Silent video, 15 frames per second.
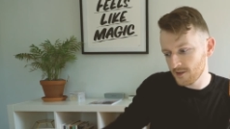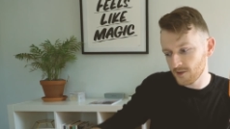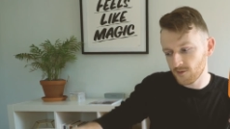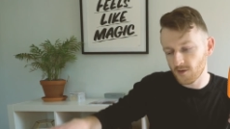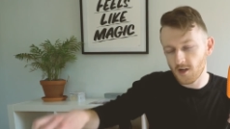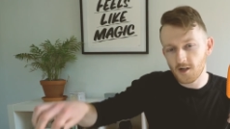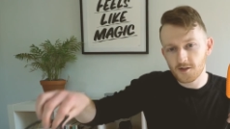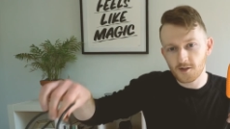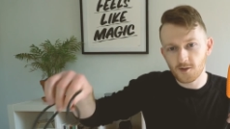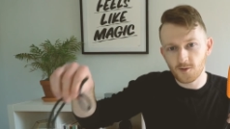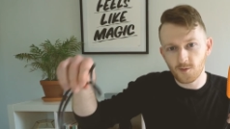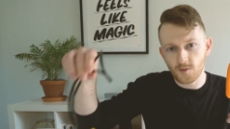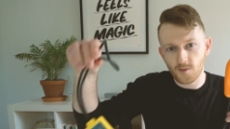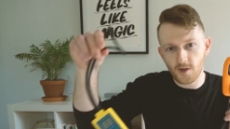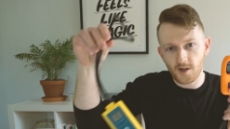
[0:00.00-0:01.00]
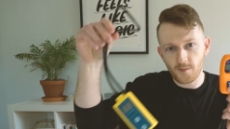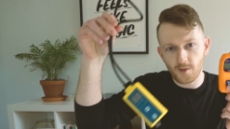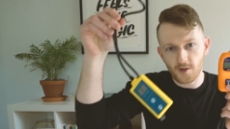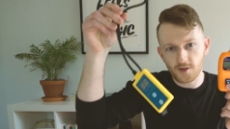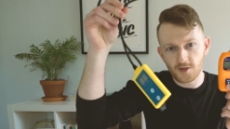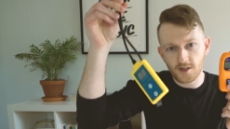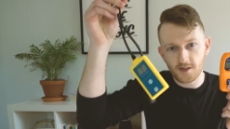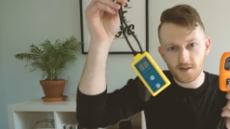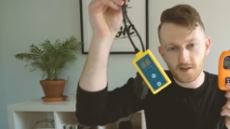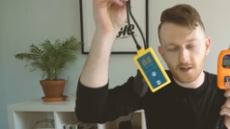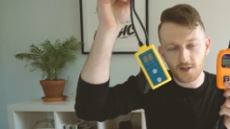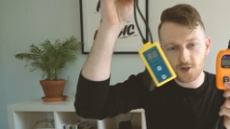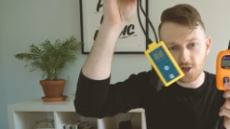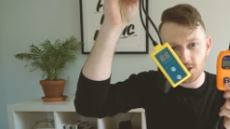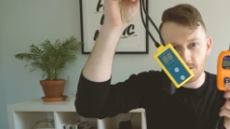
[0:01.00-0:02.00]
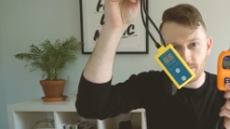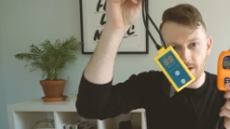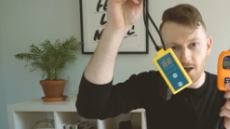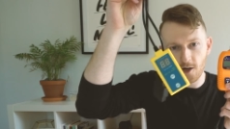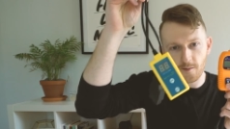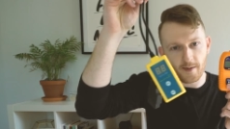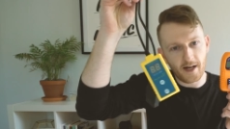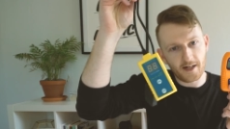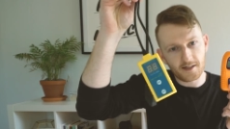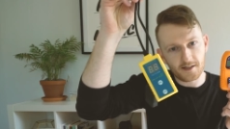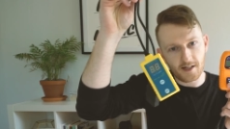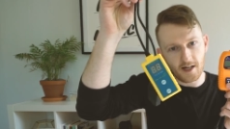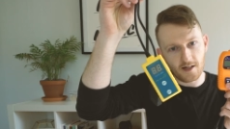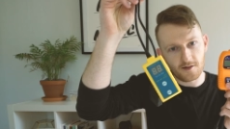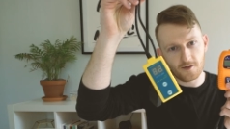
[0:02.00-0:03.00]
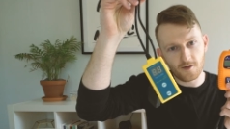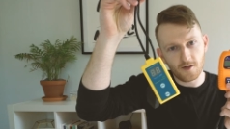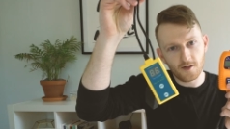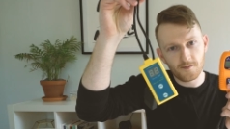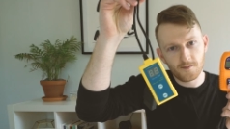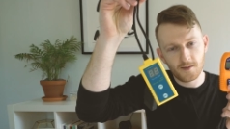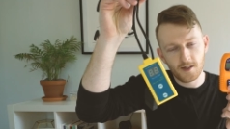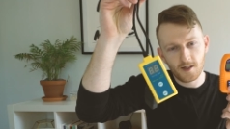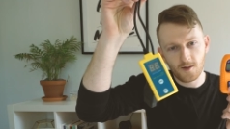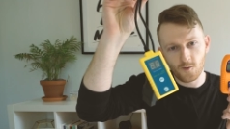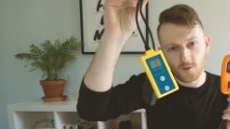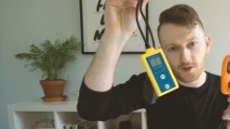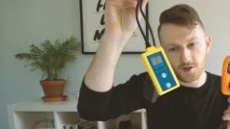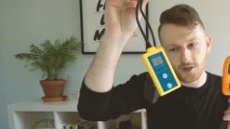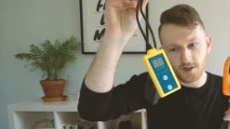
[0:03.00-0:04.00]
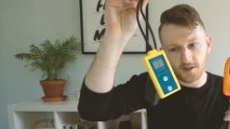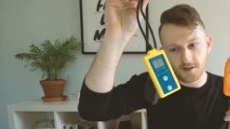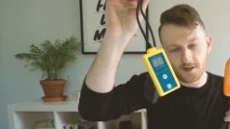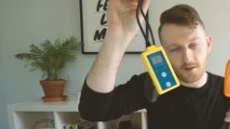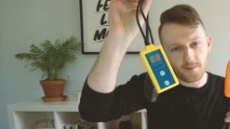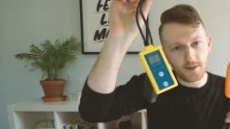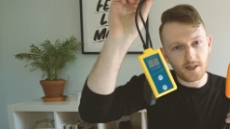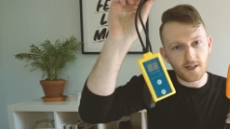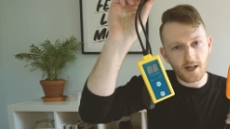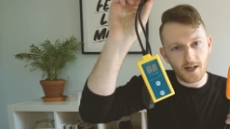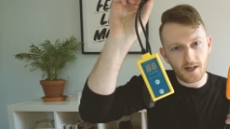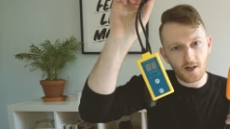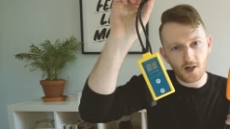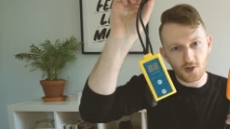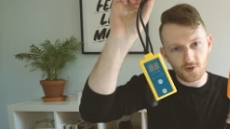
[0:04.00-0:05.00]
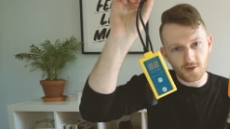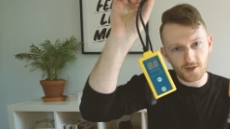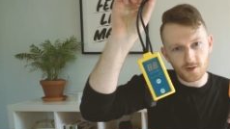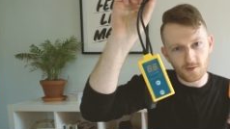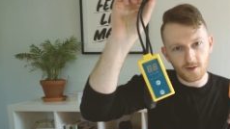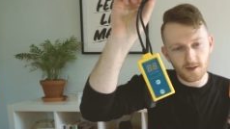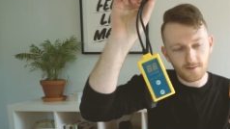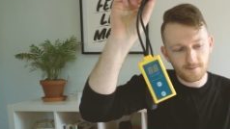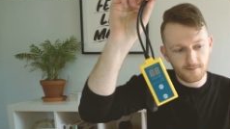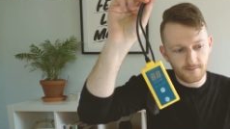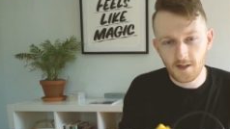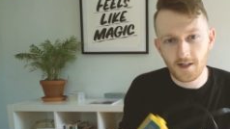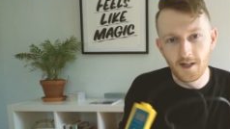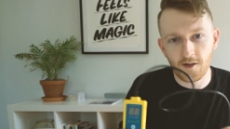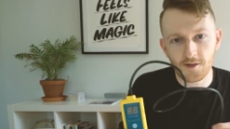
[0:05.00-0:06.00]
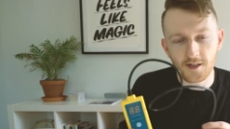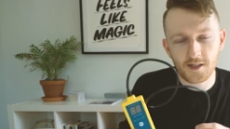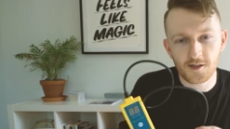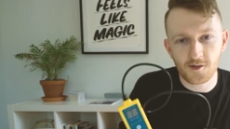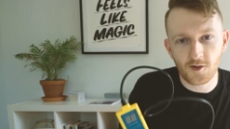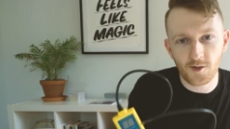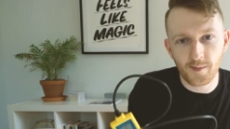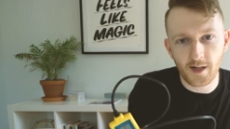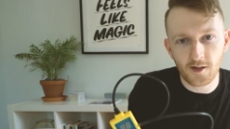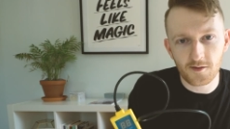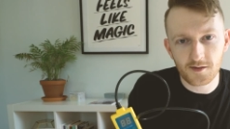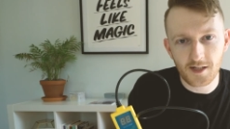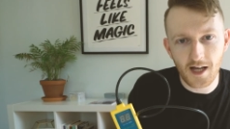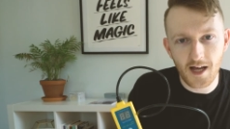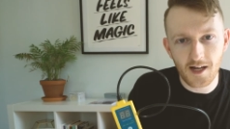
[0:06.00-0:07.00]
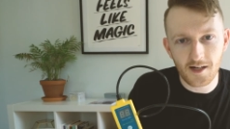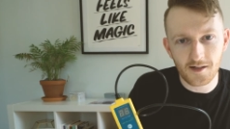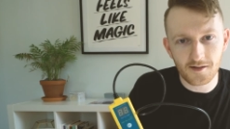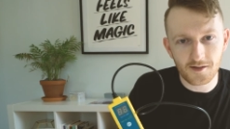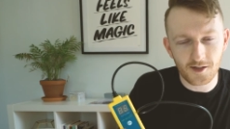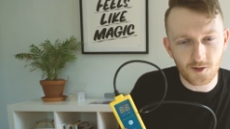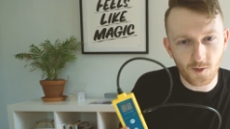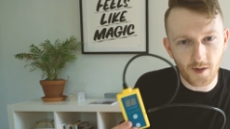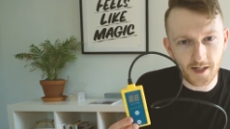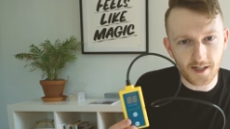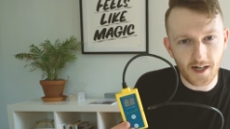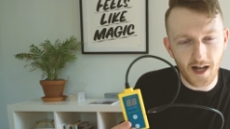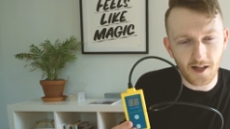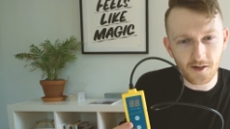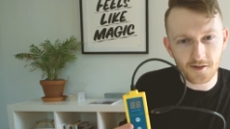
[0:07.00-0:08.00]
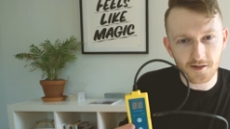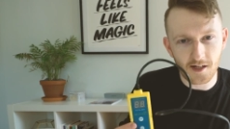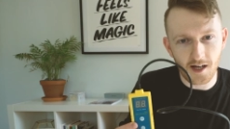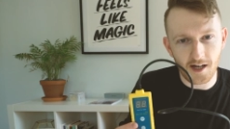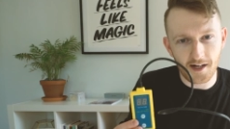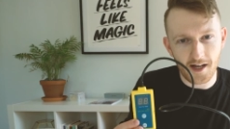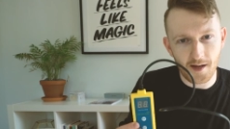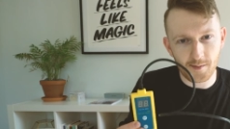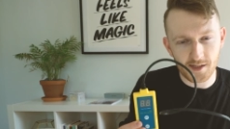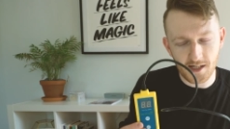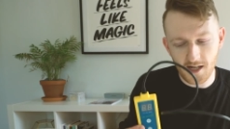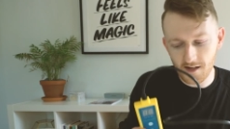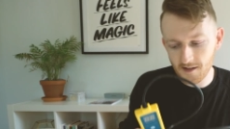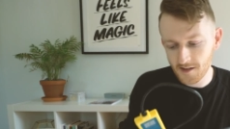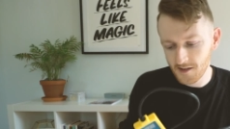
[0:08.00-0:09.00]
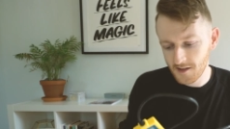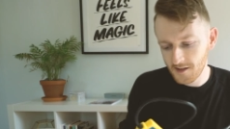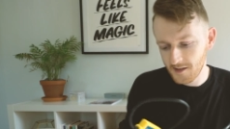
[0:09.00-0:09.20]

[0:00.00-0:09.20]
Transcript: you also would want to purchase a cheap airbag scan tool, which is the B800 tool. Now these are about 10 to $20 on Amazon,